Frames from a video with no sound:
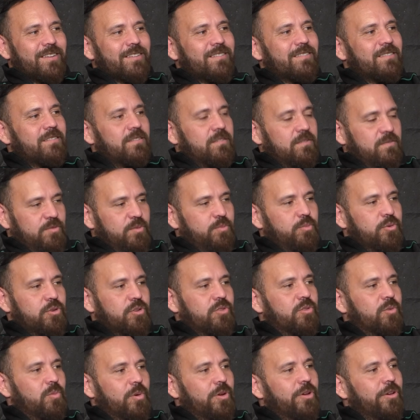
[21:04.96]
like if you
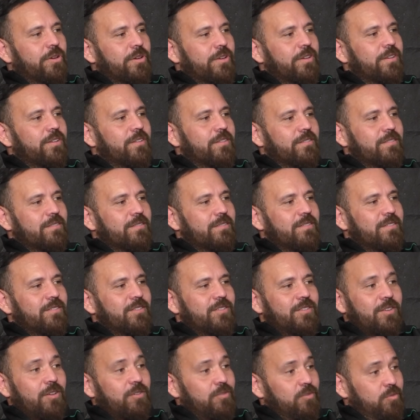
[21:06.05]
put in the work mm.
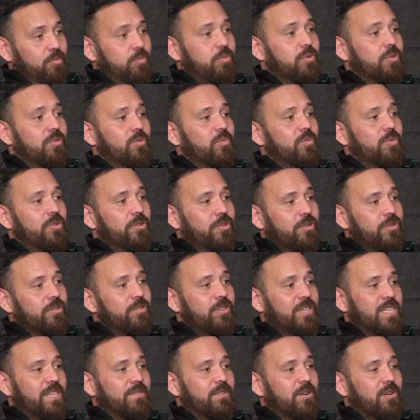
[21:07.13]
and you know you put in the
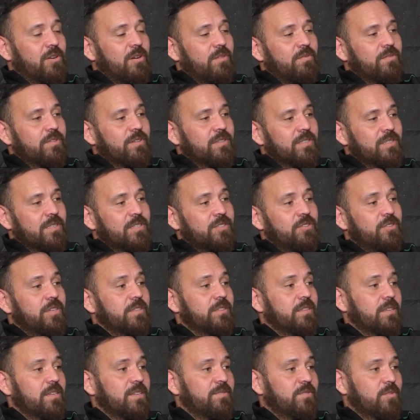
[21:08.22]
work, you can have a confidence that you
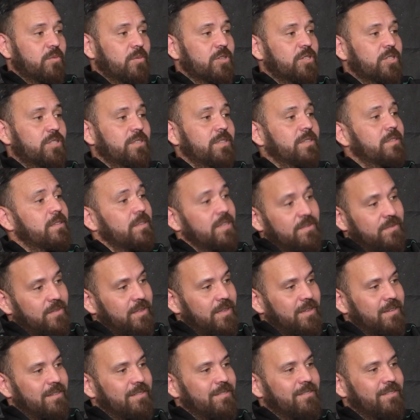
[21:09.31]
can deliver what you need to
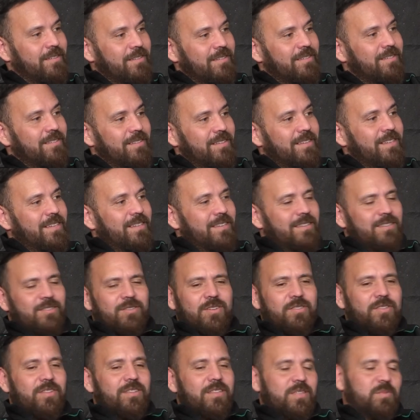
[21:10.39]
deliver, right? Yeah.
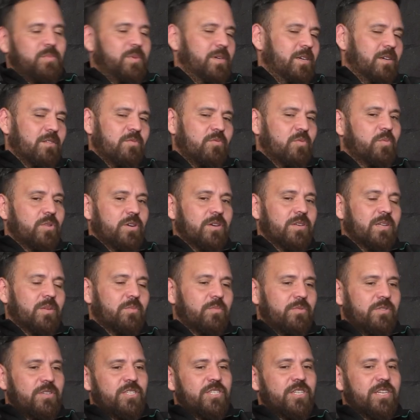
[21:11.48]
So I think that's powerful, bro, and
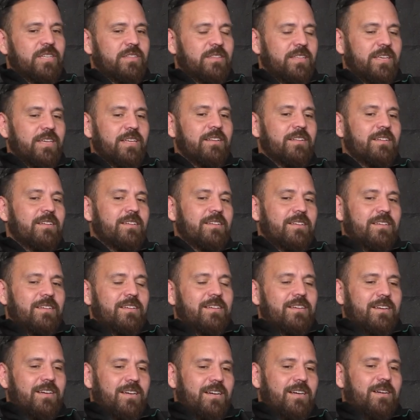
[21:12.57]
I appreciate that.
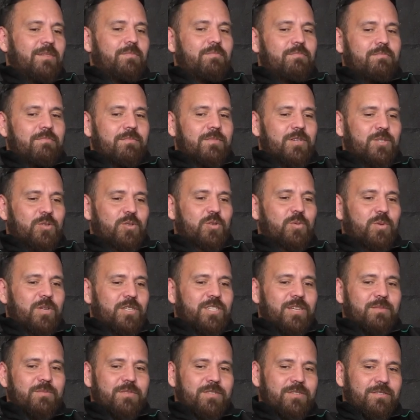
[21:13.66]
Um, I sort of
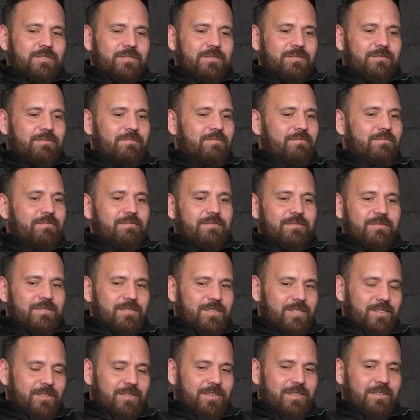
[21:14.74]
want to jump to
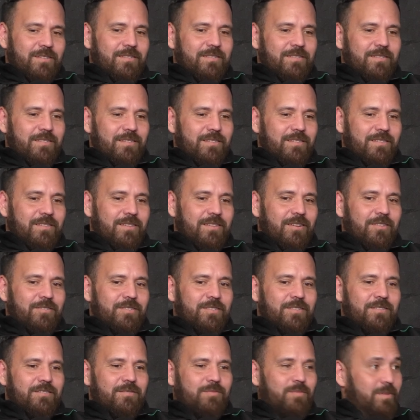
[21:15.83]
so you you
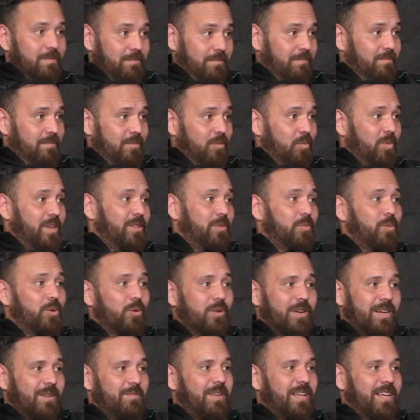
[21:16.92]
go to we had the
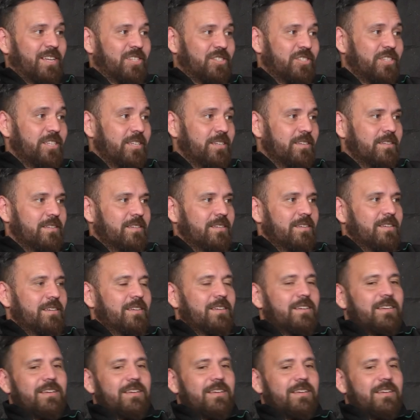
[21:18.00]
World Cup last year,